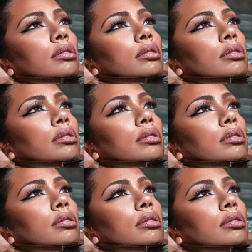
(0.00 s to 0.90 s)

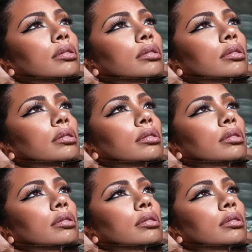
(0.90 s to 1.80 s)

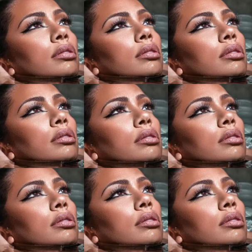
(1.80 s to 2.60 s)
[no speech]